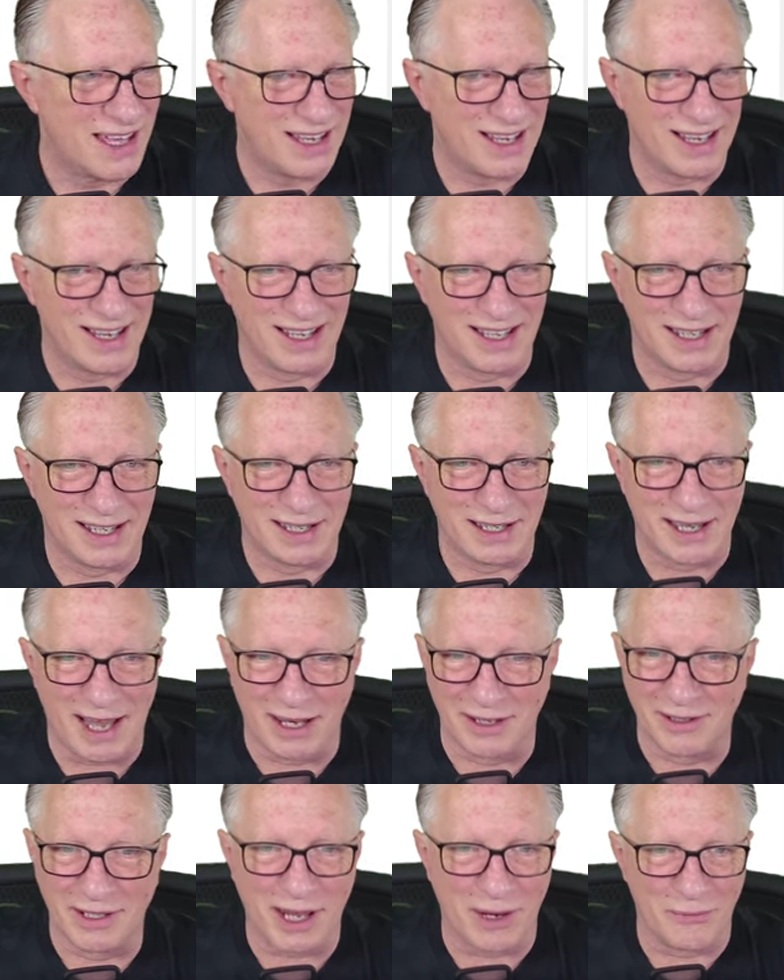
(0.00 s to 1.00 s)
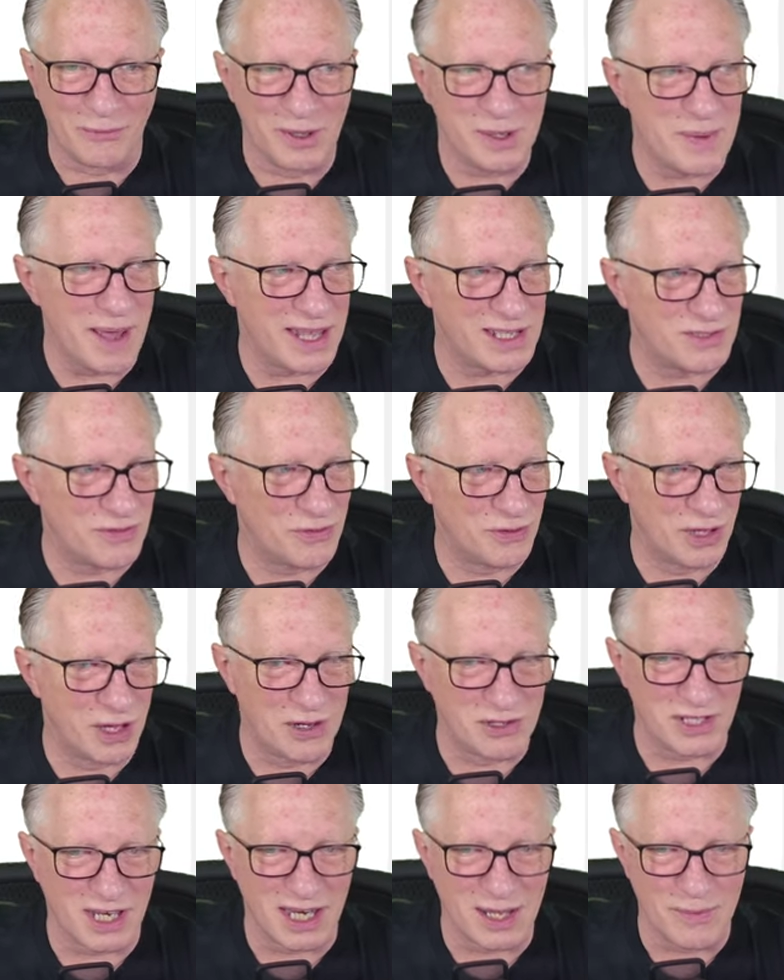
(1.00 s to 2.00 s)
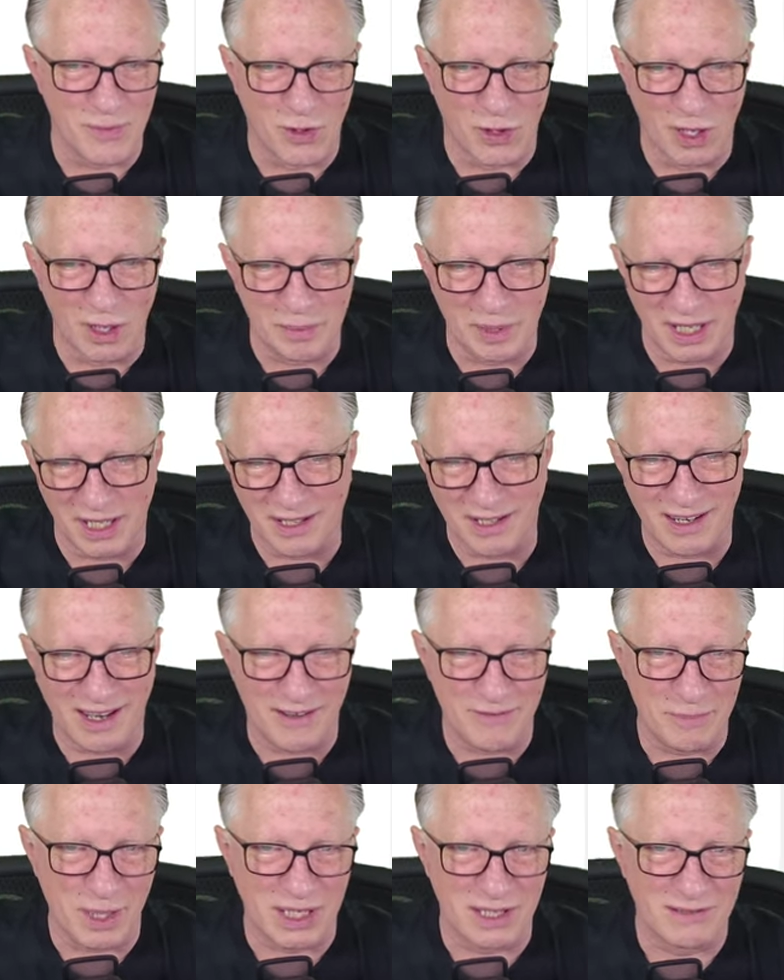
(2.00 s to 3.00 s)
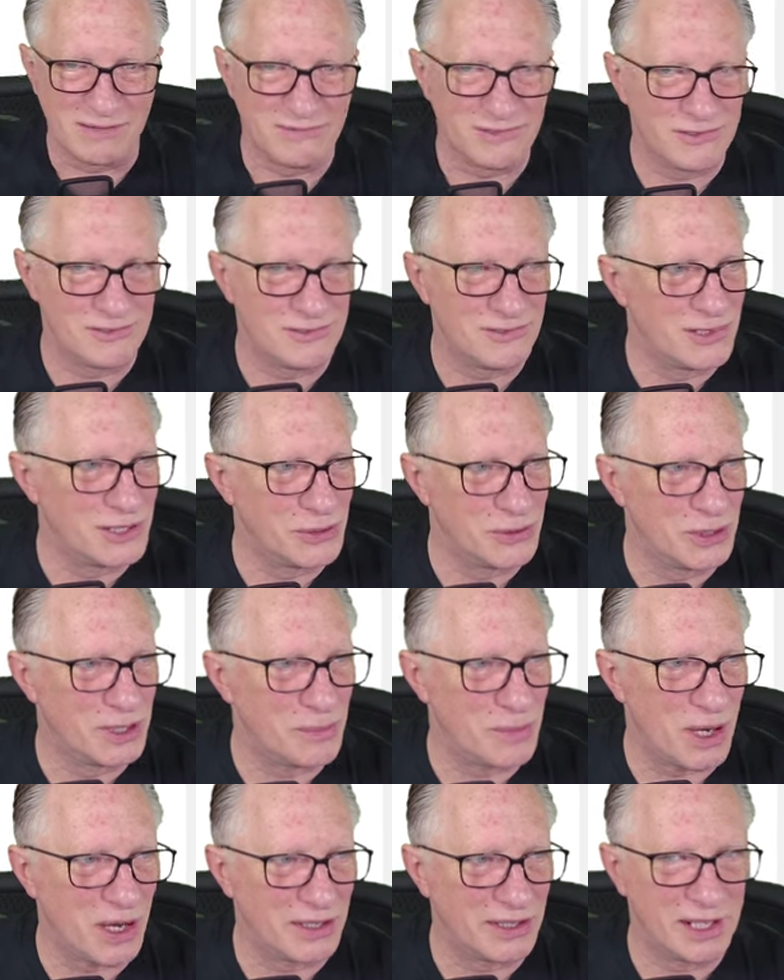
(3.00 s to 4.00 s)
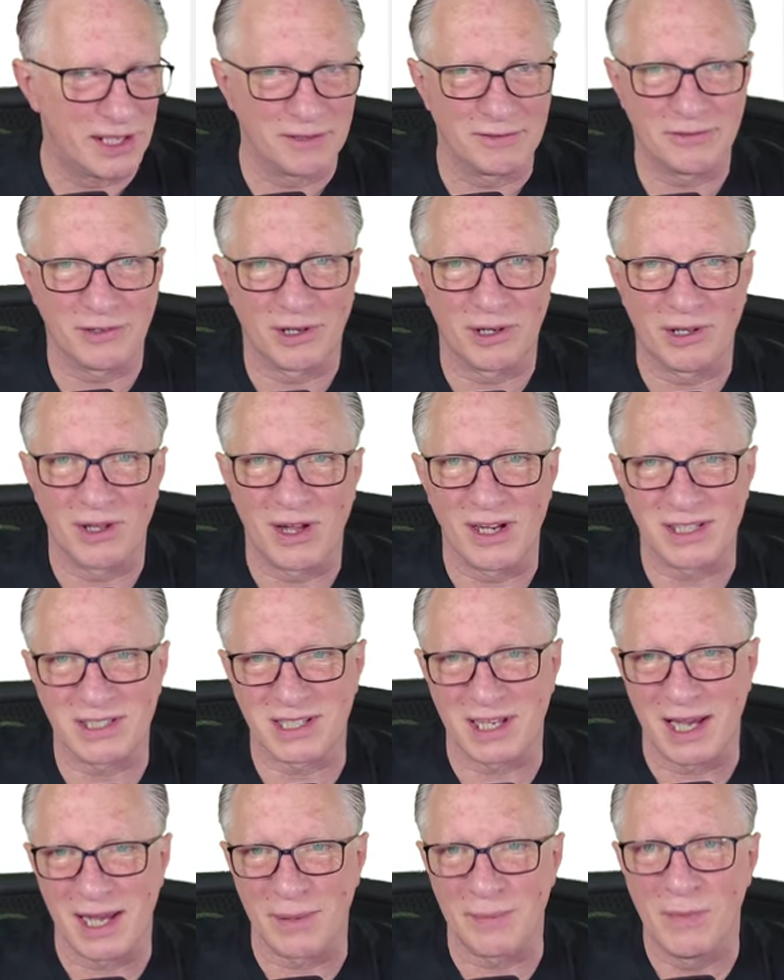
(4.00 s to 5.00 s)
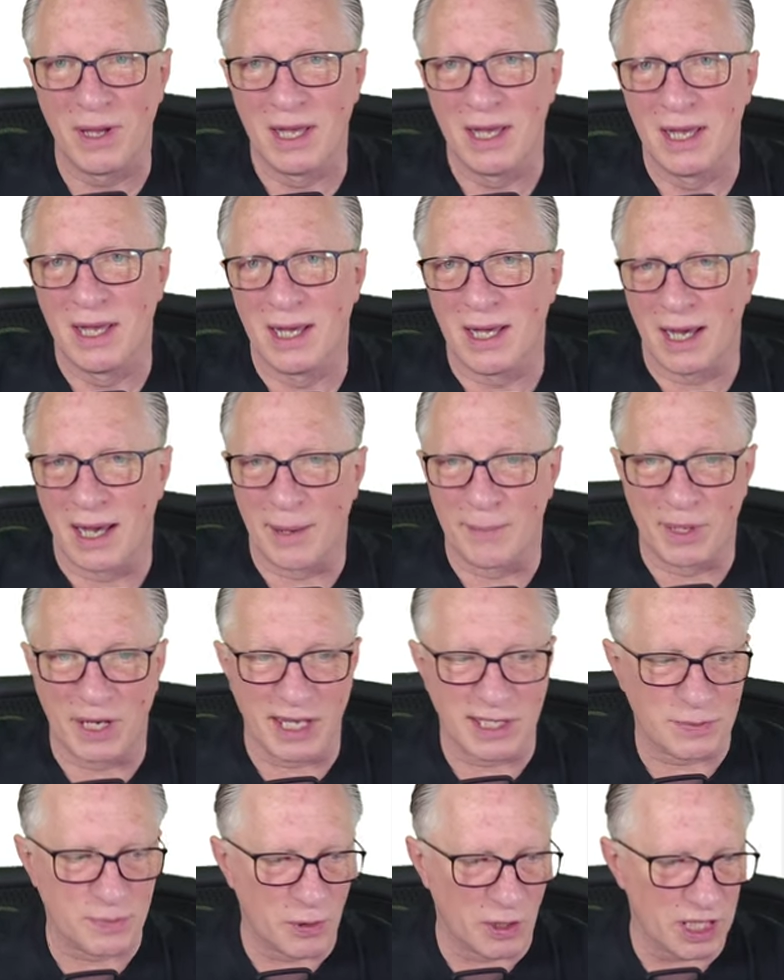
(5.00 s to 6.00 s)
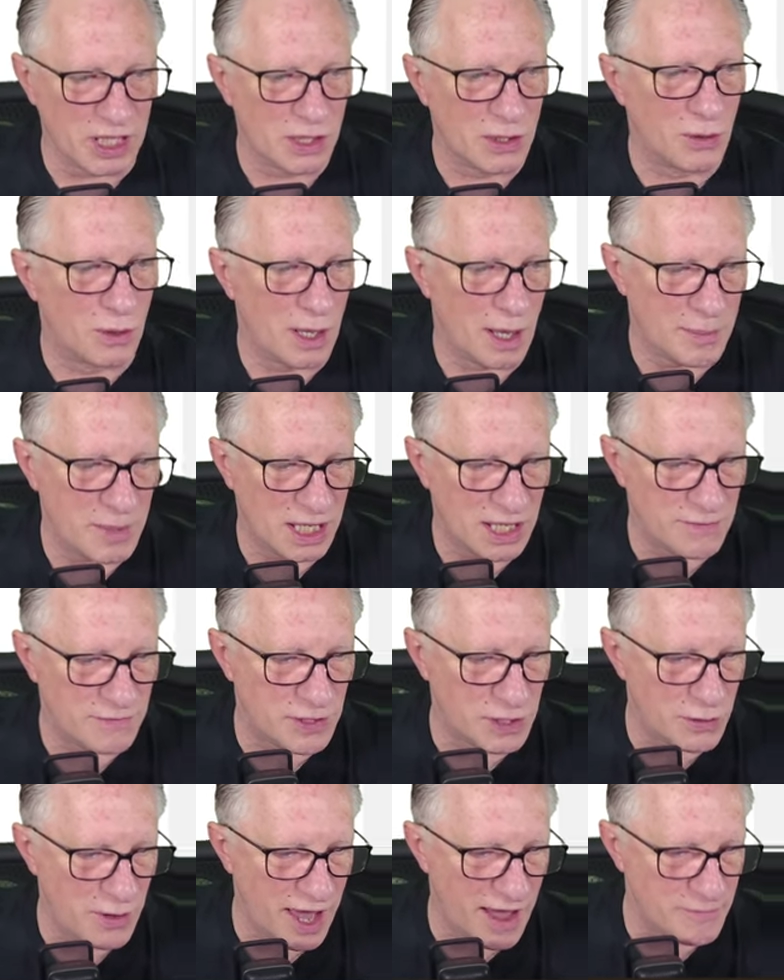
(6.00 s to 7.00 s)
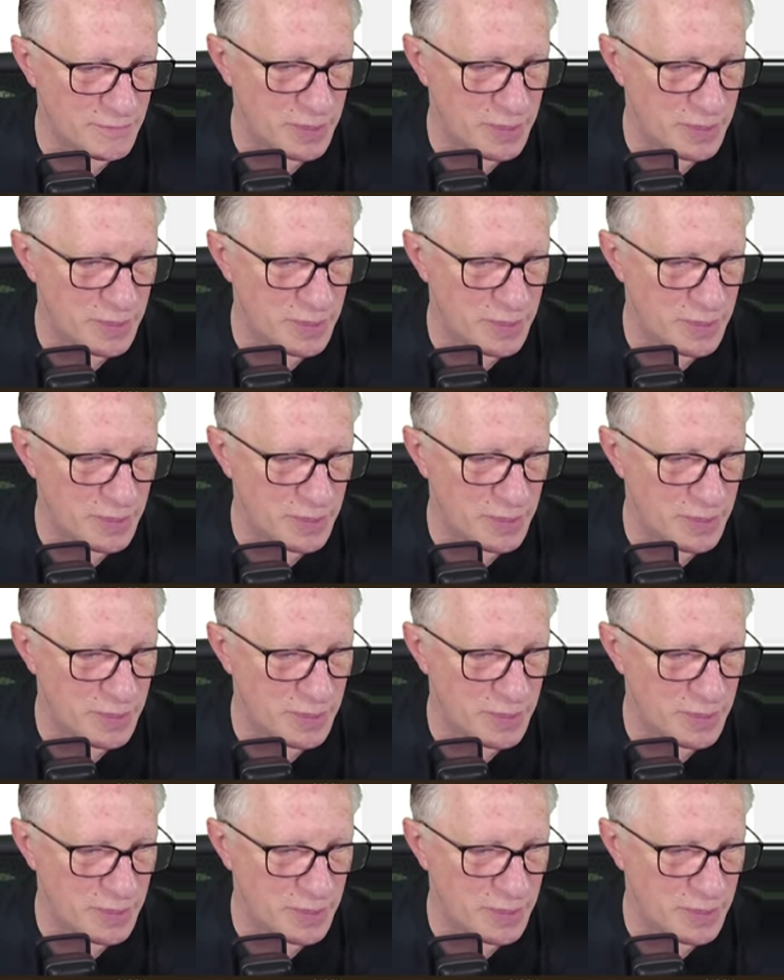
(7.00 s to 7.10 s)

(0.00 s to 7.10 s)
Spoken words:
I don't get rebates for those anymore, but I've been doing them on there for a long time. But it's pretty cool. I mean, if you have